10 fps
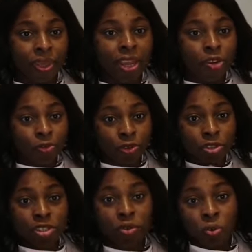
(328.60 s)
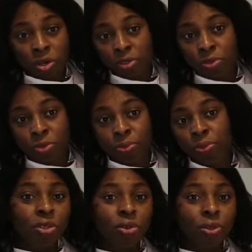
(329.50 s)
and of course the wardrobe.
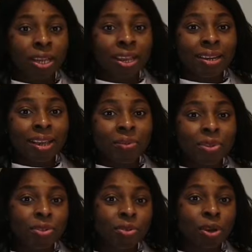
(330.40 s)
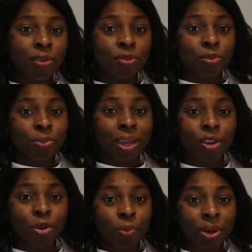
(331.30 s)
So then that means you have to buy
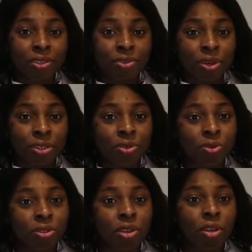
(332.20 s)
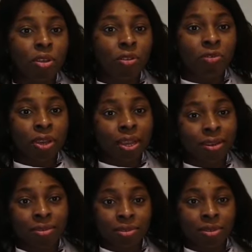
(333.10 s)
your mattress yourself
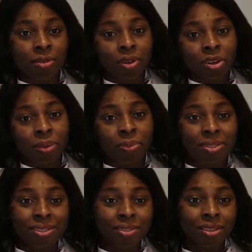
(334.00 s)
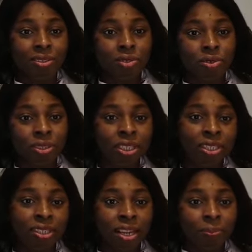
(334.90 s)
and other basic things you
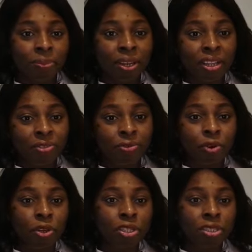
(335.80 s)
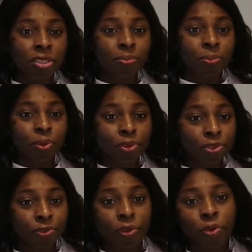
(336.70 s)
need, like plate for eating,
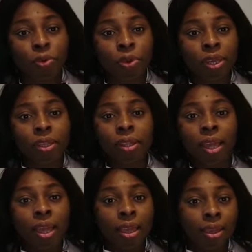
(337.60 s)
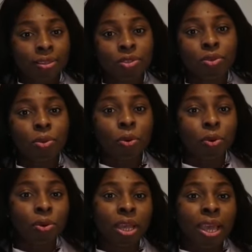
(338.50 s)
pots for cooking, and so
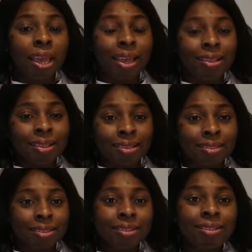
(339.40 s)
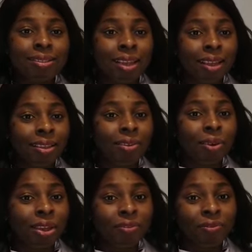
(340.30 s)
on. And these things you
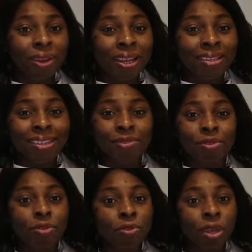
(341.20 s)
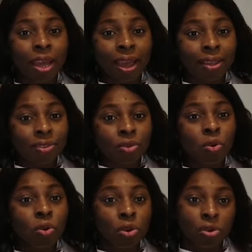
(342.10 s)
can find even at
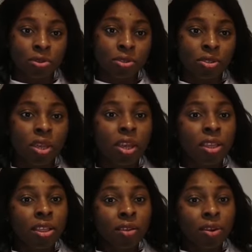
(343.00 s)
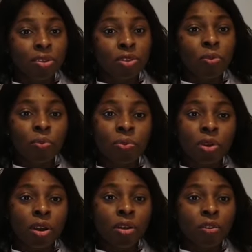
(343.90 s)
no cost. There are some
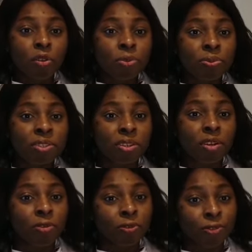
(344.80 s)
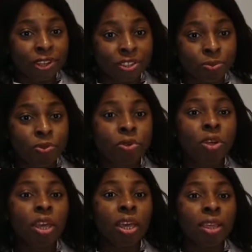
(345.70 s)
groups on Facebook
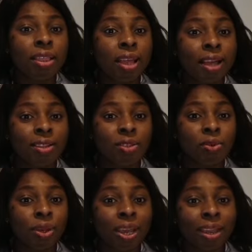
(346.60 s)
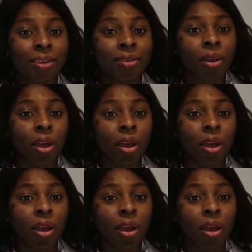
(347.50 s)
that you can